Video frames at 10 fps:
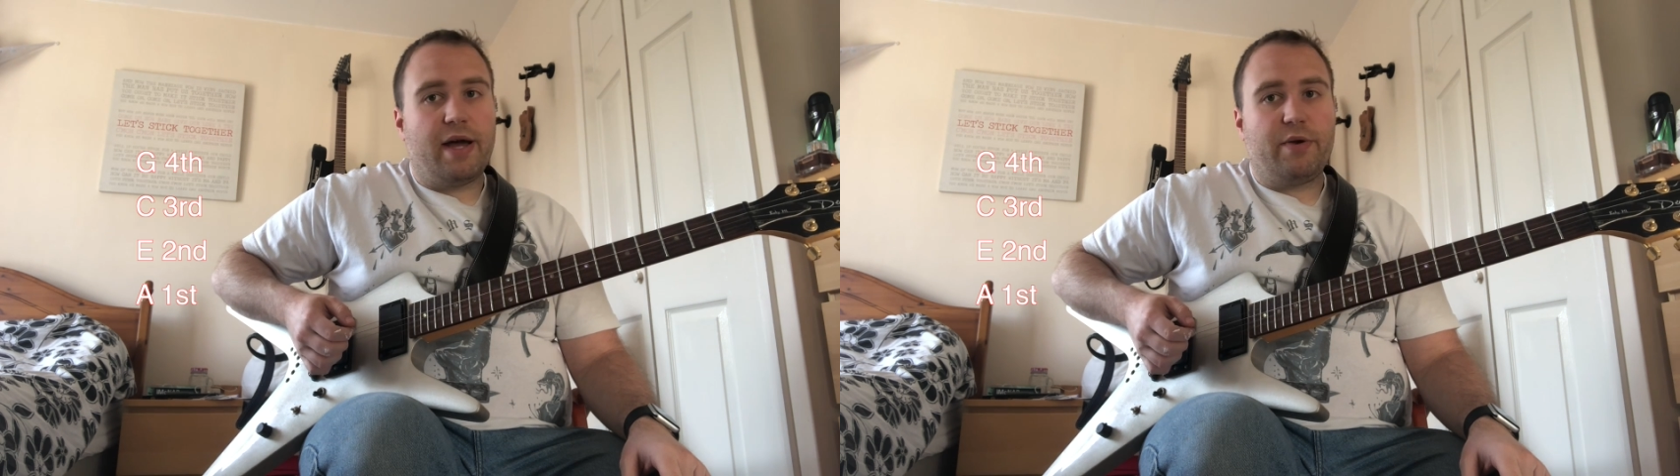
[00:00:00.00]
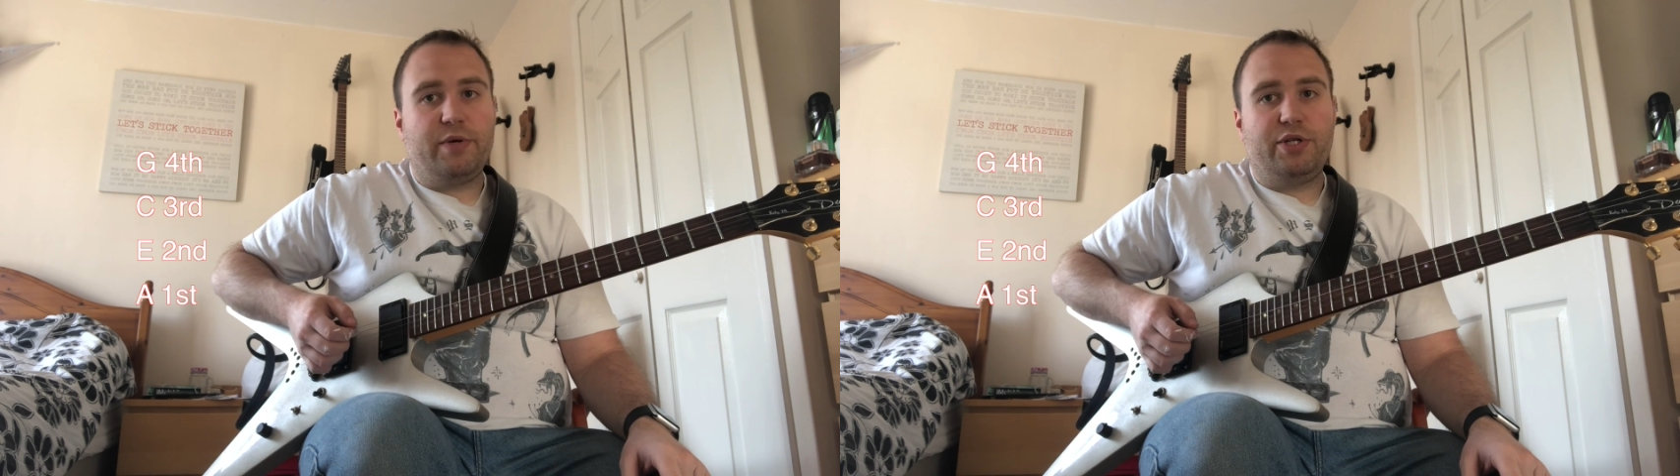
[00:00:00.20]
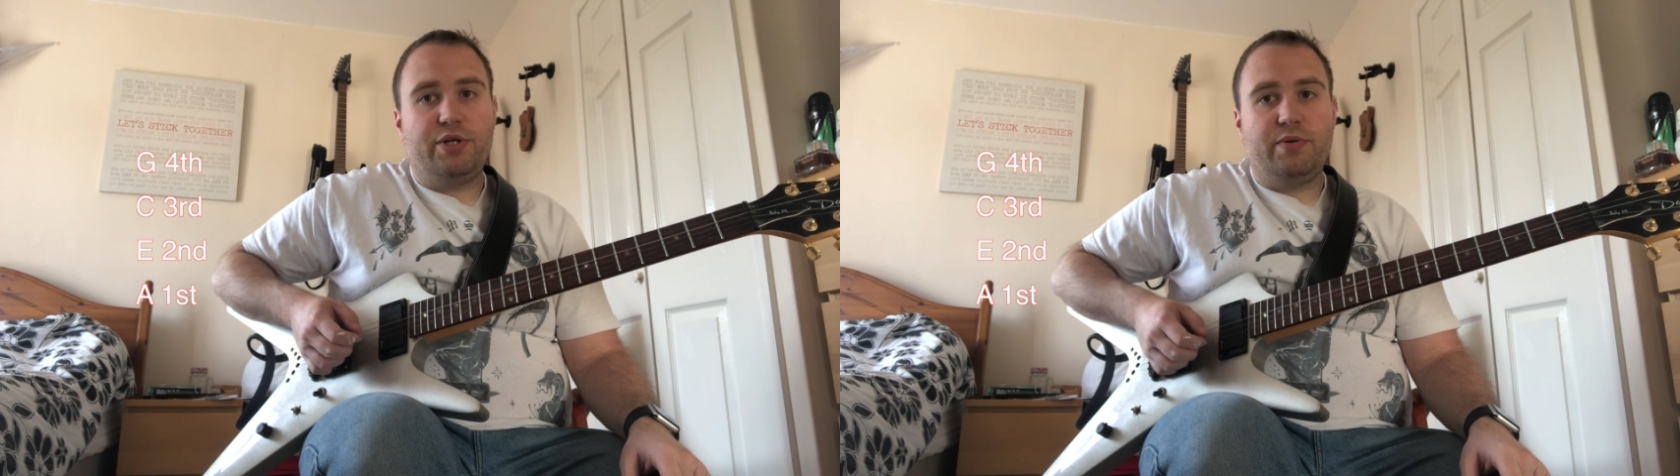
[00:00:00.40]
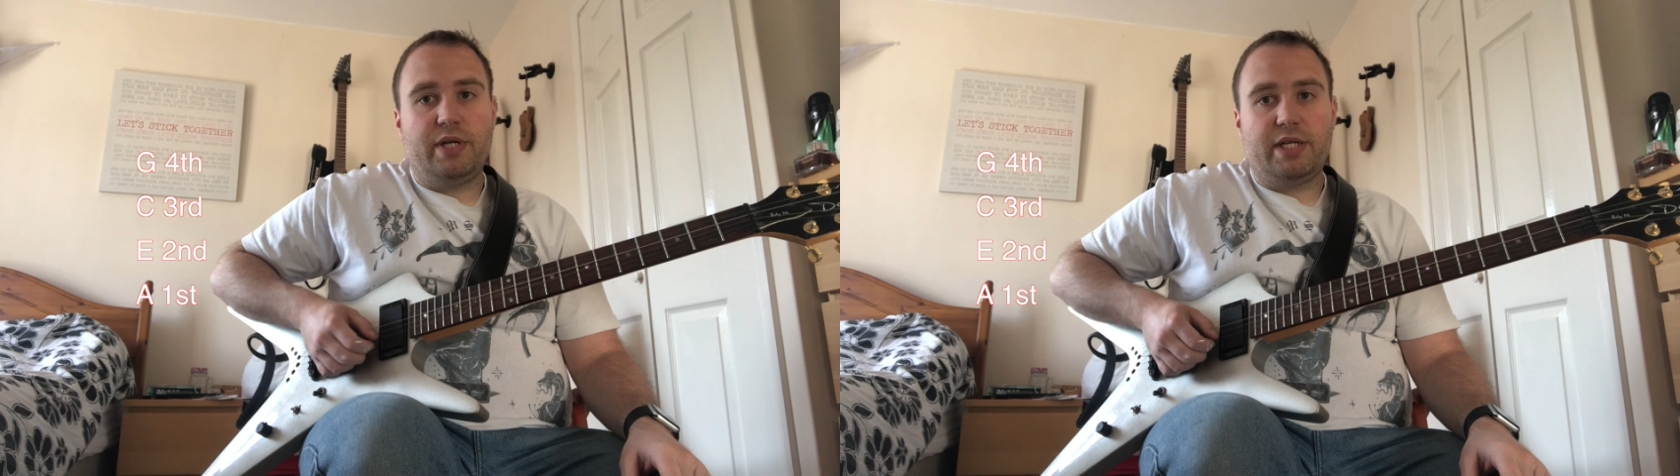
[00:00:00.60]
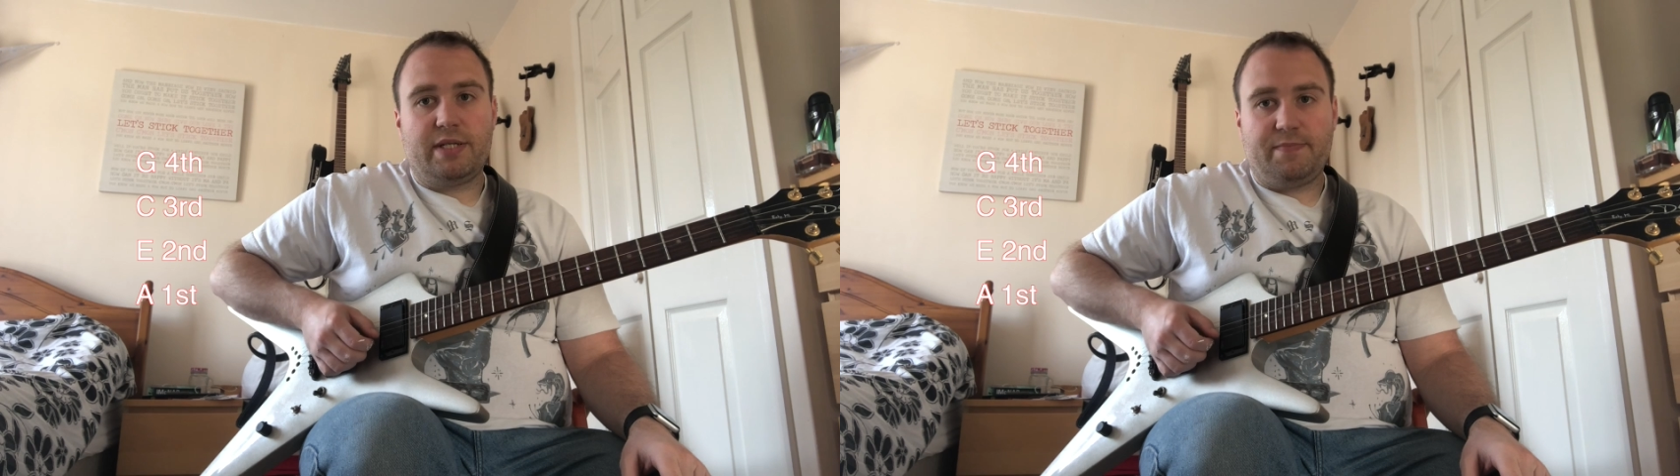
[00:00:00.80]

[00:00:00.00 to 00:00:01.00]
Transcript: how do we tune this?